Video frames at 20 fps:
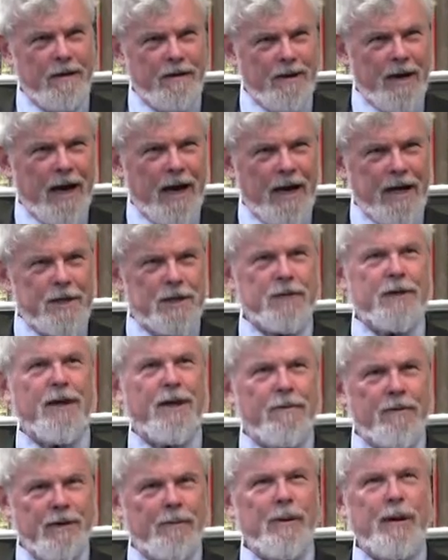guys
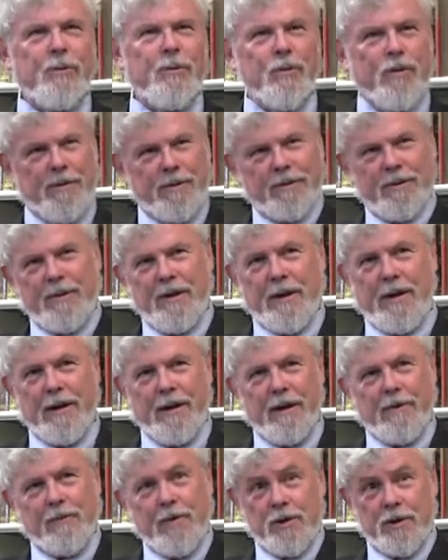have come up with
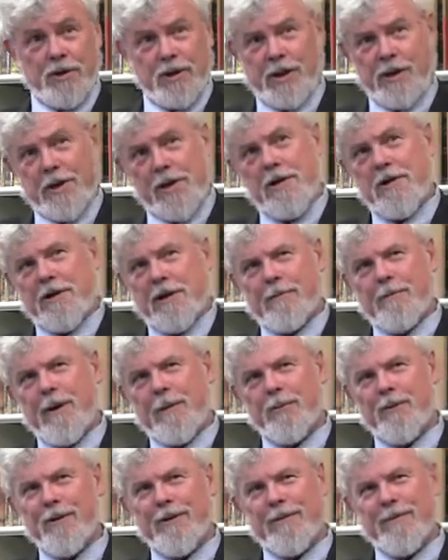and of course continue to come
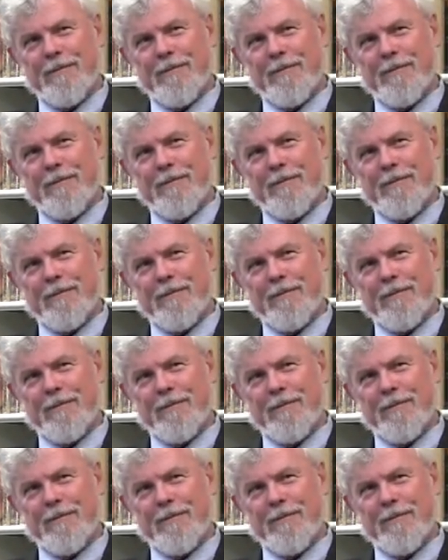up with I